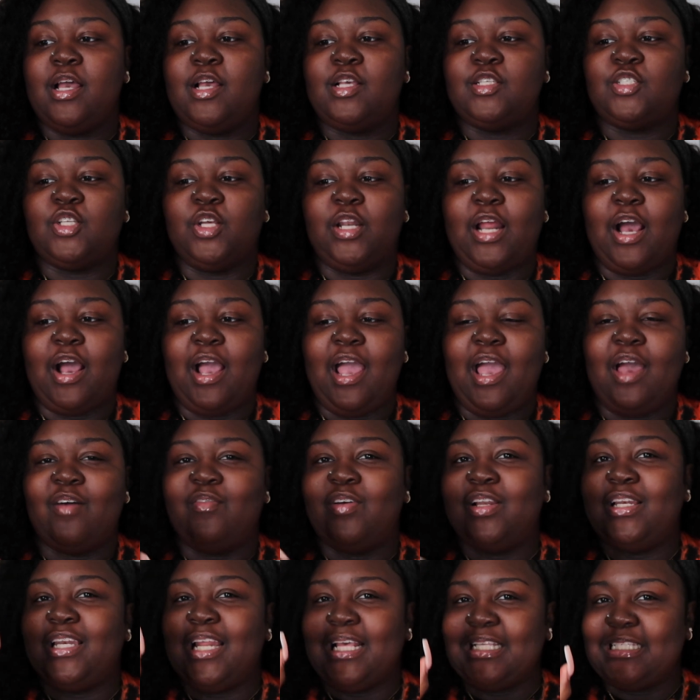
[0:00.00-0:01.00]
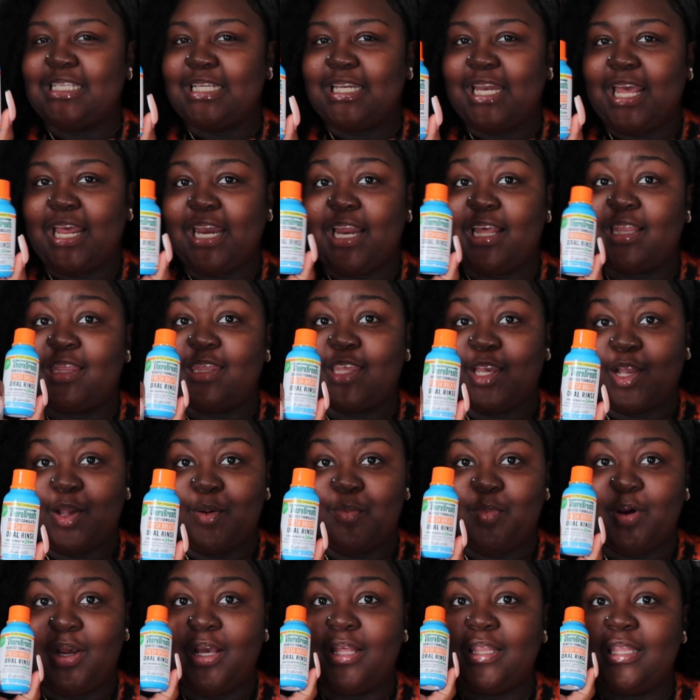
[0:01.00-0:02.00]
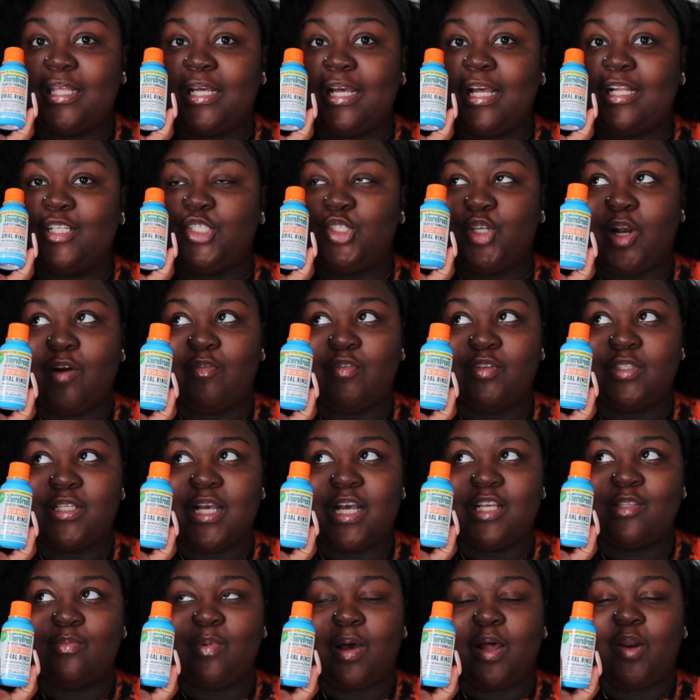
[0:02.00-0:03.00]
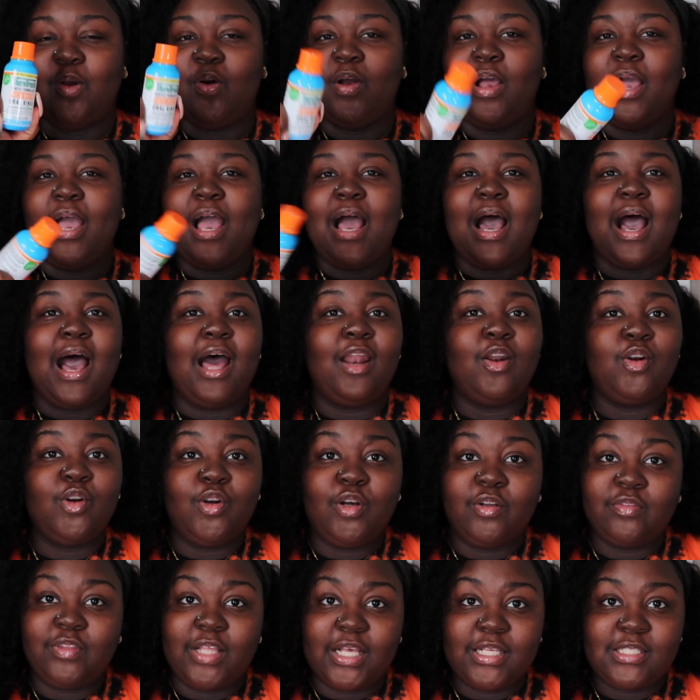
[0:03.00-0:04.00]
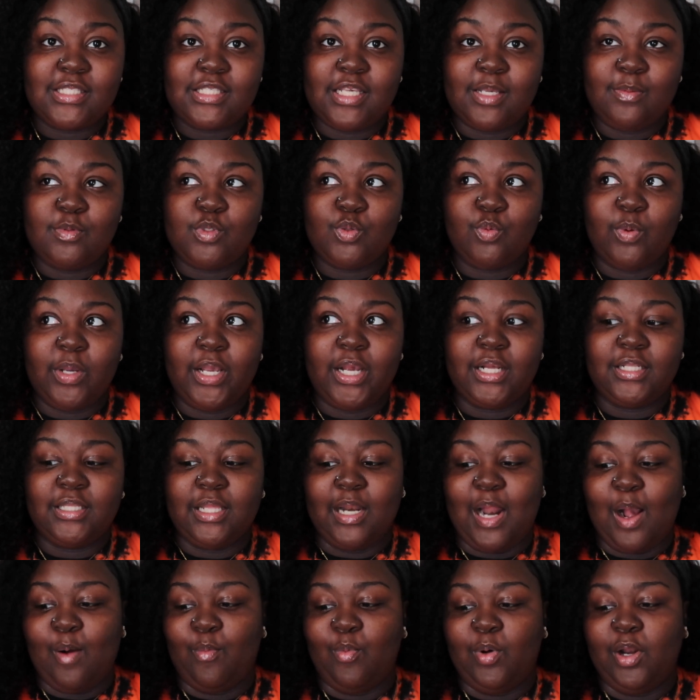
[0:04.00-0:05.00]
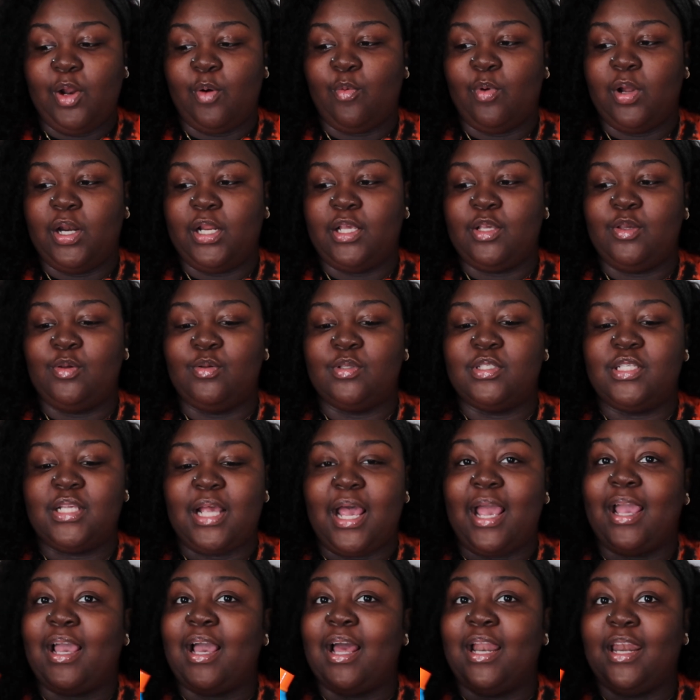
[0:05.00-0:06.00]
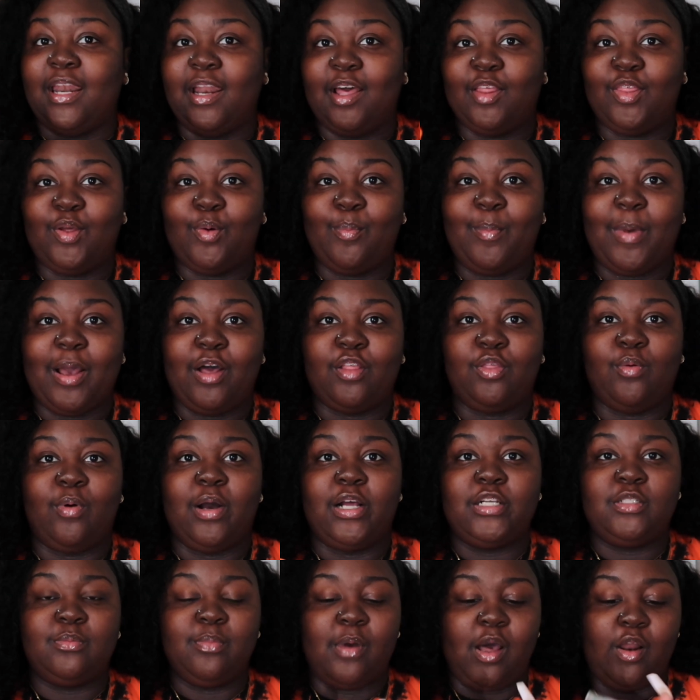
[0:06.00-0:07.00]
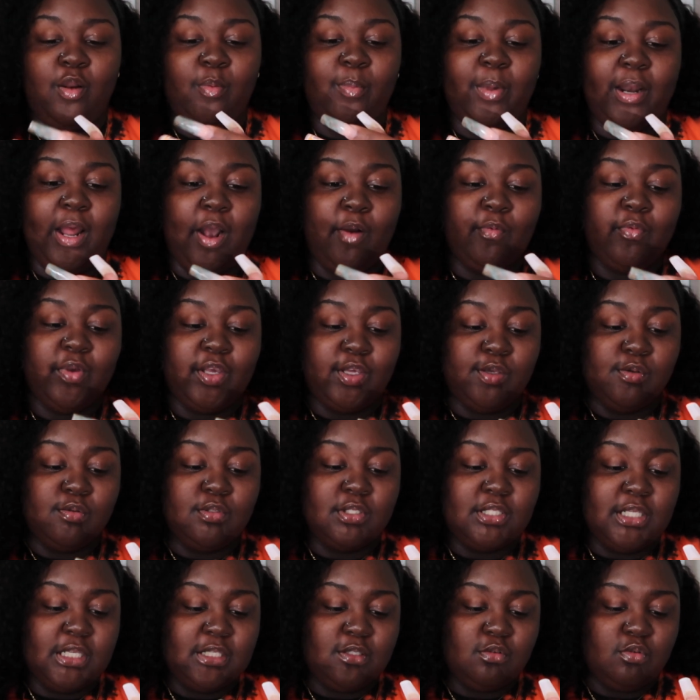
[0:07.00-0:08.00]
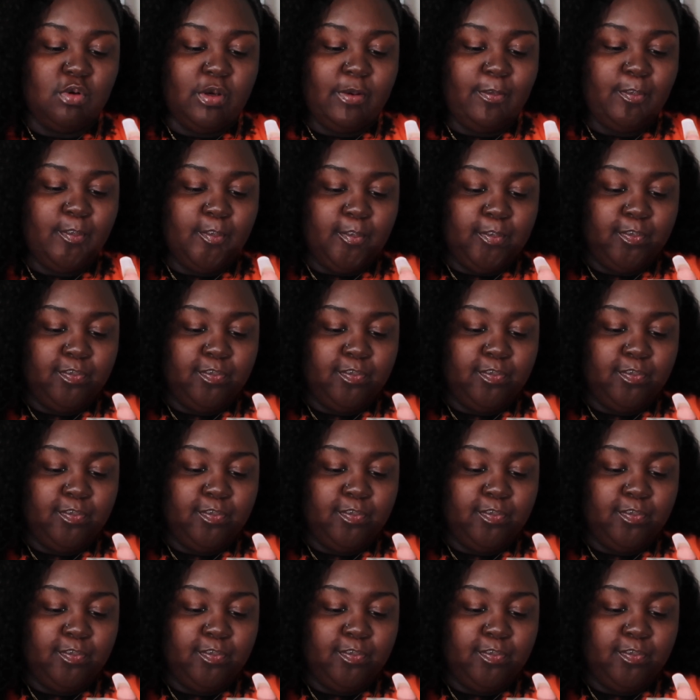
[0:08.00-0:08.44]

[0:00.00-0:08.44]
So now I have a designated TheraBreath travel size bottle. I don't know if that seems weird that I wouldn't want to use like another mouthwash bottle, but I'll reuse this one.